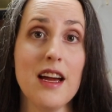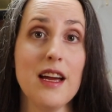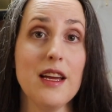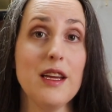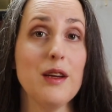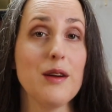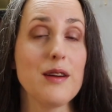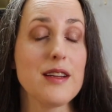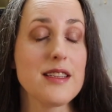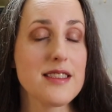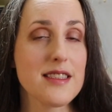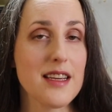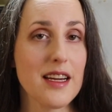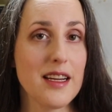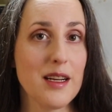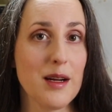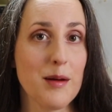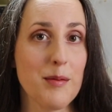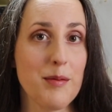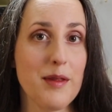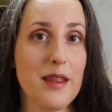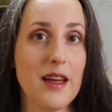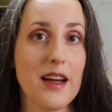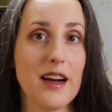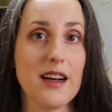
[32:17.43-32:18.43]
you can sign
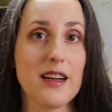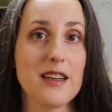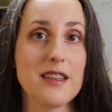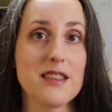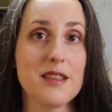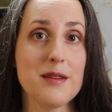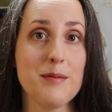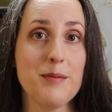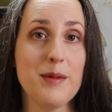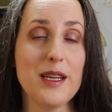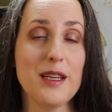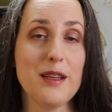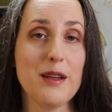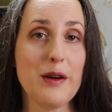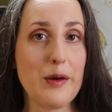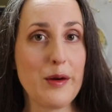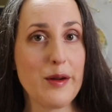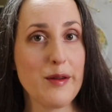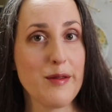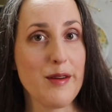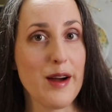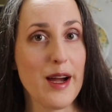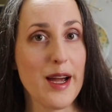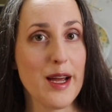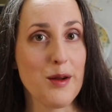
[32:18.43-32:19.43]
up there to be
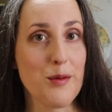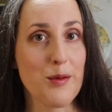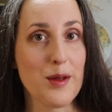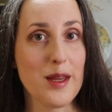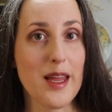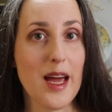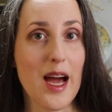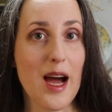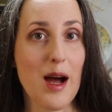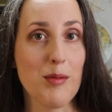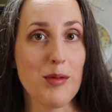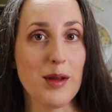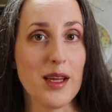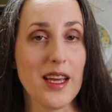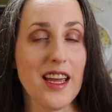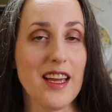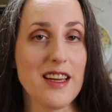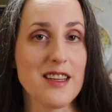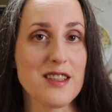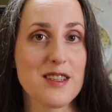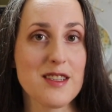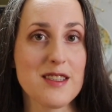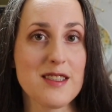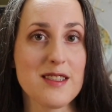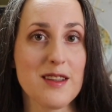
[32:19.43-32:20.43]
notified when the
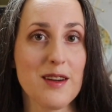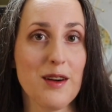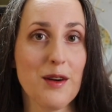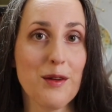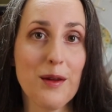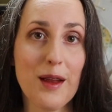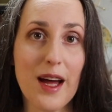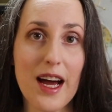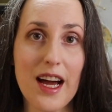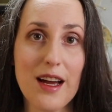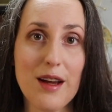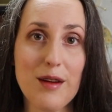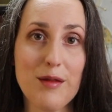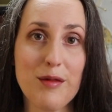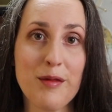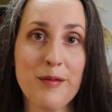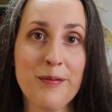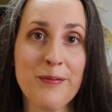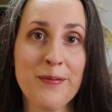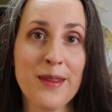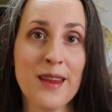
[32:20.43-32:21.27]
applications go live.